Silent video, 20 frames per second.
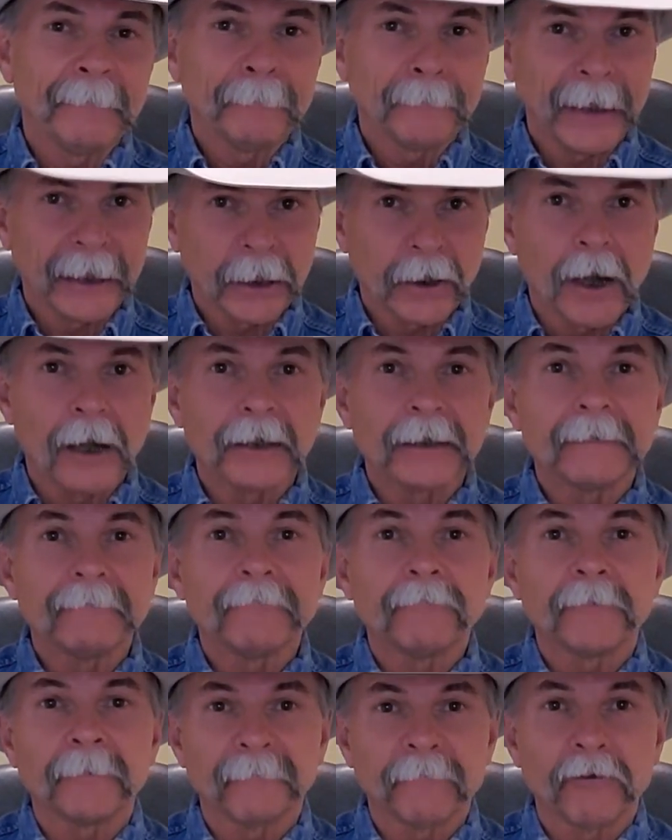by calling
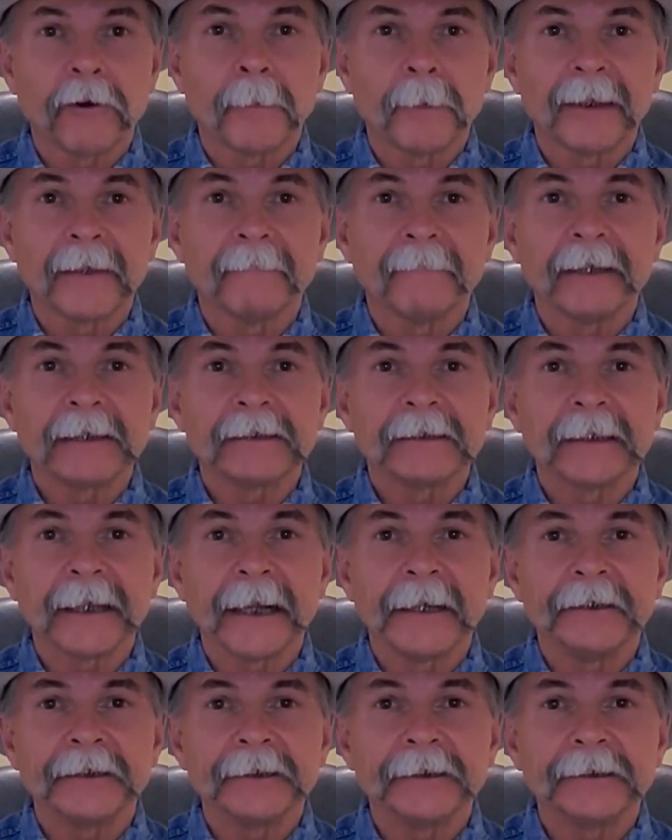for formal
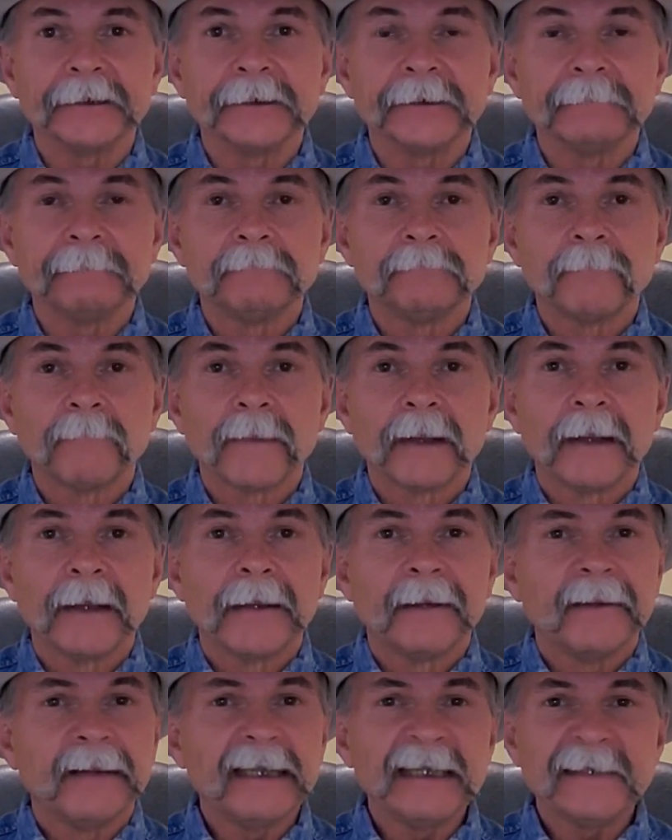investigations.
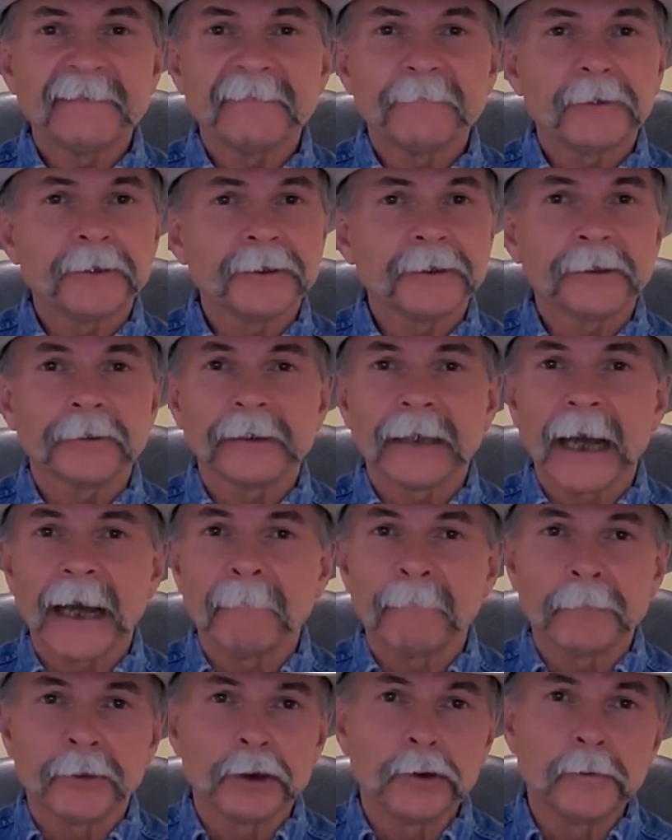These firsts are
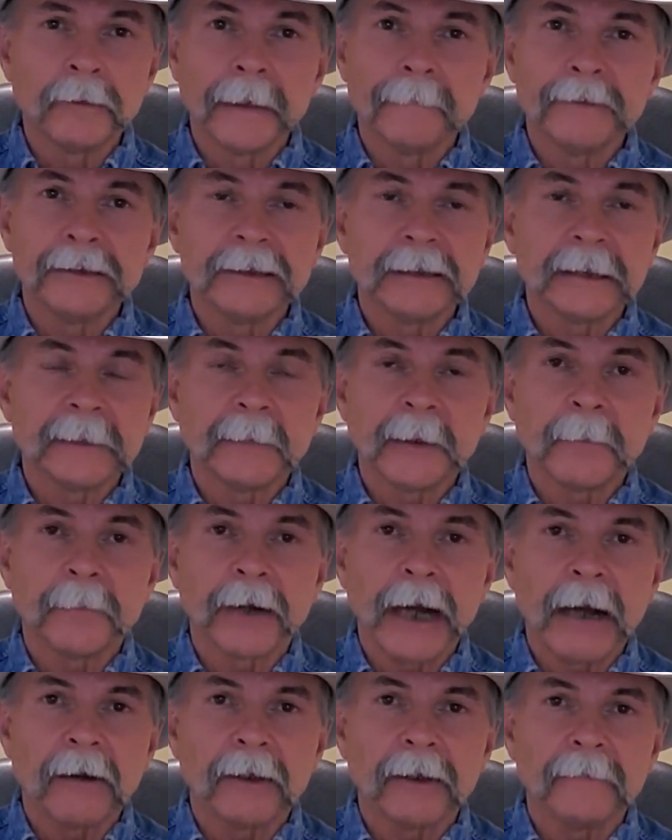not blue ribbons to be
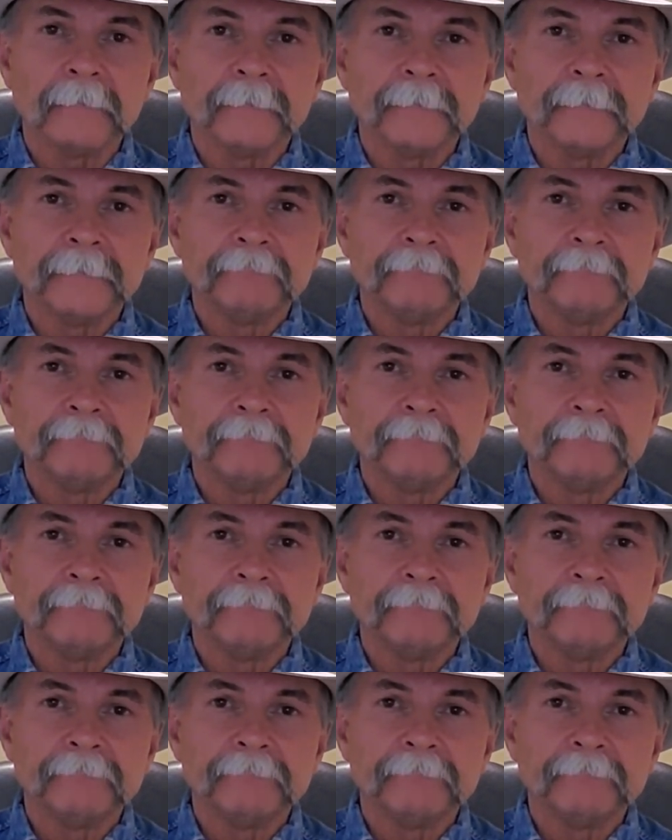proud of.